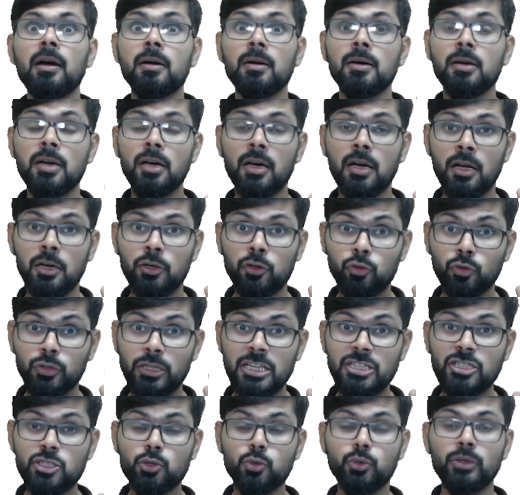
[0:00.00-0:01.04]
to the
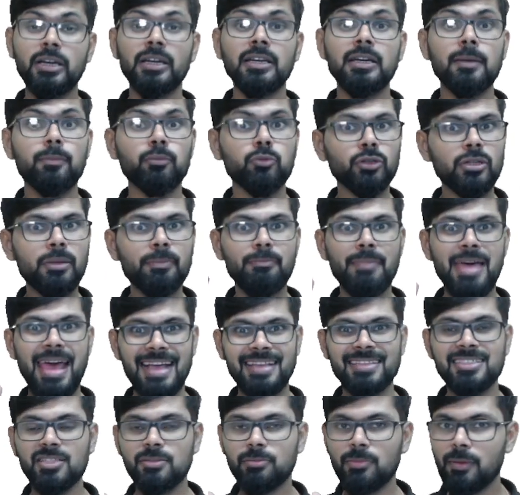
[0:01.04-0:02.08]
student up to the
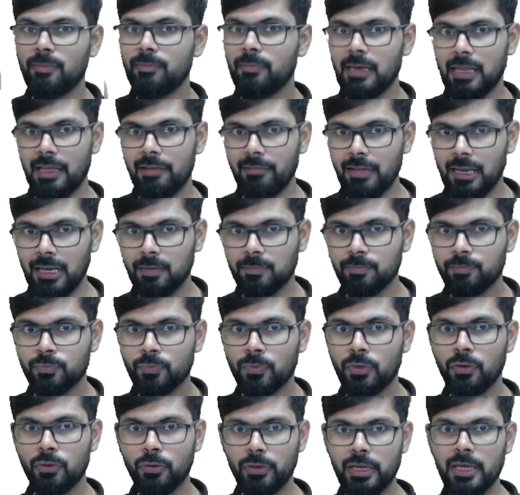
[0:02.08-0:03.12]
maximum level.
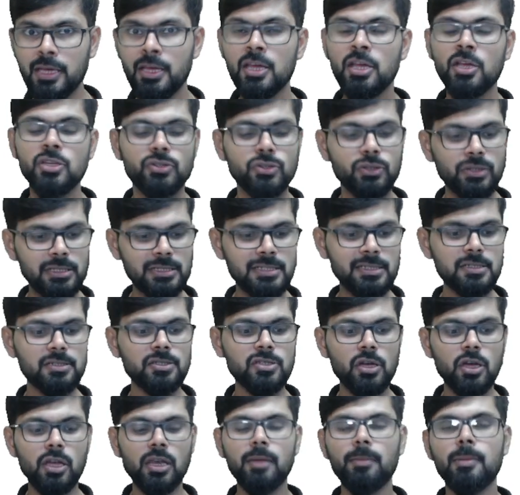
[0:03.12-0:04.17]
Okay, so this is
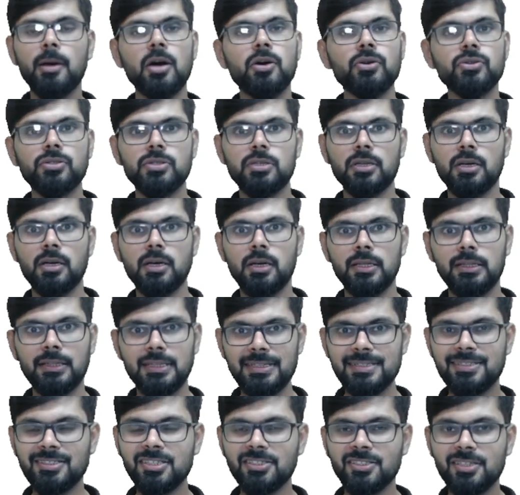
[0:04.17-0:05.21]
all about
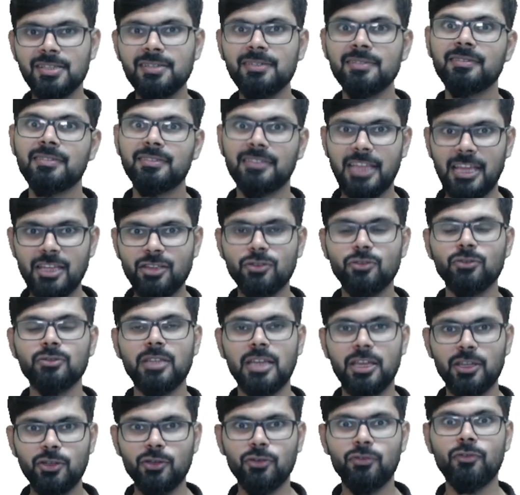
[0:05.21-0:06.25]
this session. Thank
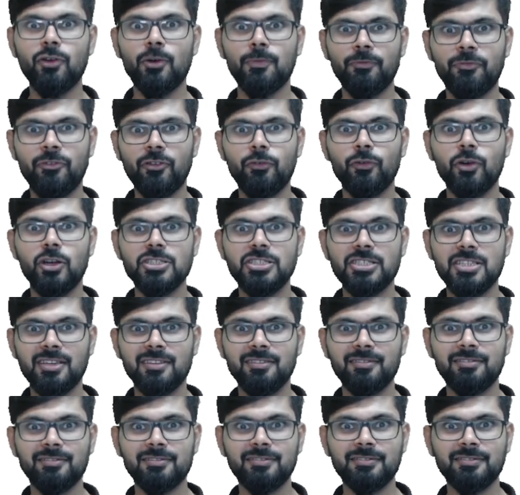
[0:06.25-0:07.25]
you for watching.